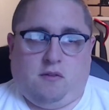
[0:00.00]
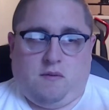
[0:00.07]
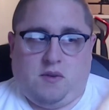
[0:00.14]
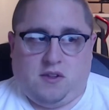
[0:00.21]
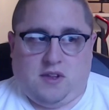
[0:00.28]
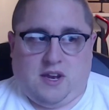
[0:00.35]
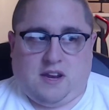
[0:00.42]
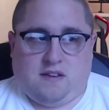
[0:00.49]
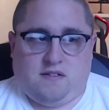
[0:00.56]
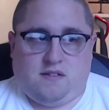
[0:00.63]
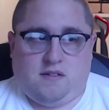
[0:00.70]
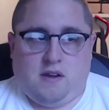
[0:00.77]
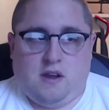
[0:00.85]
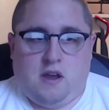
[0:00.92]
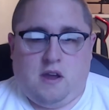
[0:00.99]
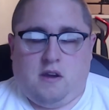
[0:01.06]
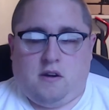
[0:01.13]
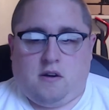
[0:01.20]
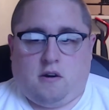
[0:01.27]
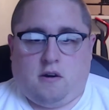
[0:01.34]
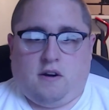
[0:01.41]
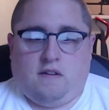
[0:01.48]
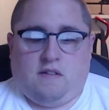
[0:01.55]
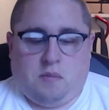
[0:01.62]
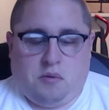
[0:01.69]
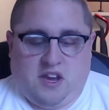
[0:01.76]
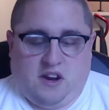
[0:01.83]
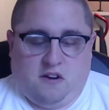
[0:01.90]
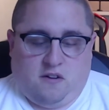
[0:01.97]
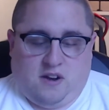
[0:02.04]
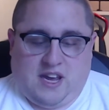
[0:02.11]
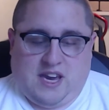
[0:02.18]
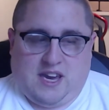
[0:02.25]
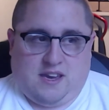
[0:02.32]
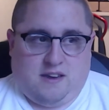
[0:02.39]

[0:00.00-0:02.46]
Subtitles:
the next card of the planar deck.